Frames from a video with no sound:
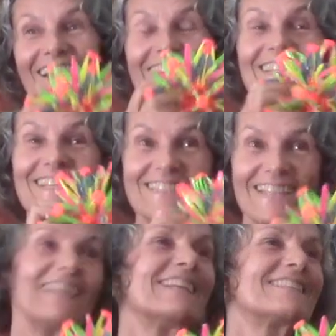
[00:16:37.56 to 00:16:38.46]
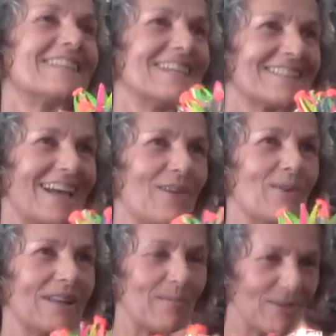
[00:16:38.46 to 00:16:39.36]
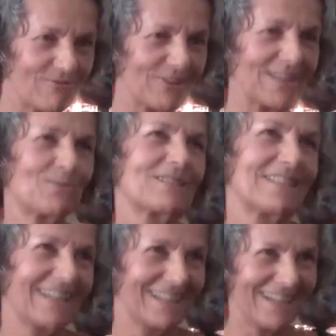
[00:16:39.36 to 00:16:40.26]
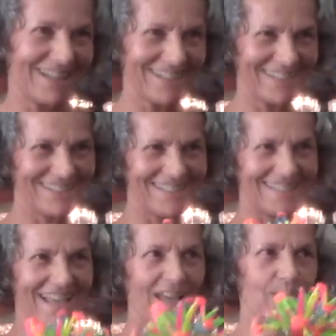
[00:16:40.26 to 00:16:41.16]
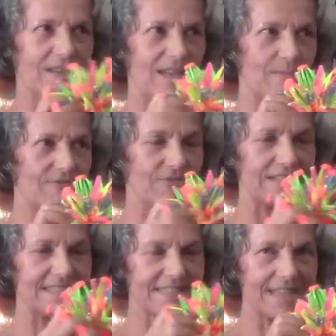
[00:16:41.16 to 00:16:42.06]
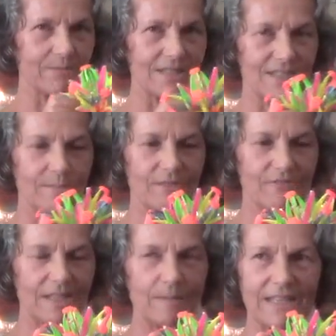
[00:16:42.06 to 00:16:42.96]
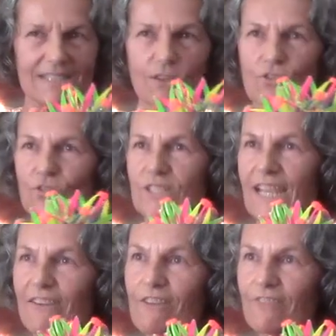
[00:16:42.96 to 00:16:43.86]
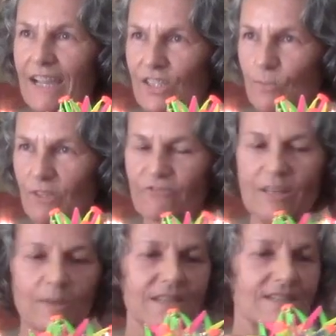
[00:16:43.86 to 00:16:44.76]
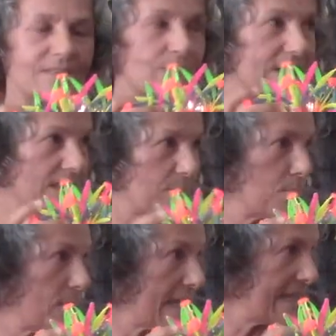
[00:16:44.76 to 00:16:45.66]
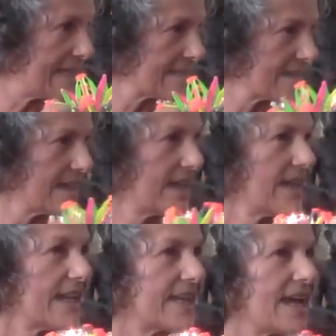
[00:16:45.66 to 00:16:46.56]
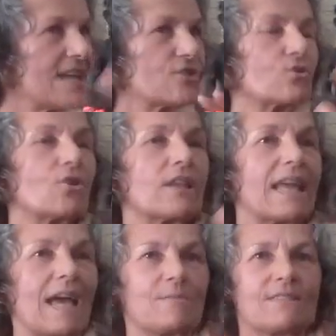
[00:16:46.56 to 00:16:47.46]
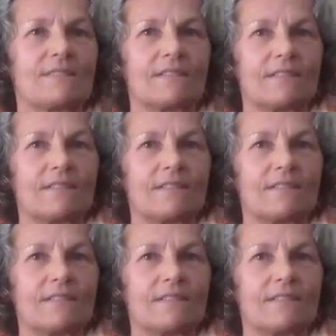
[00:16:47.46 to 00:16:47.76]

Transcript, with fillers: This thing, it says, I want to be free. It was in there. It says, I want to be free. This thing wants to be free, but it's also terrified to be free because what it means, it has to collapse.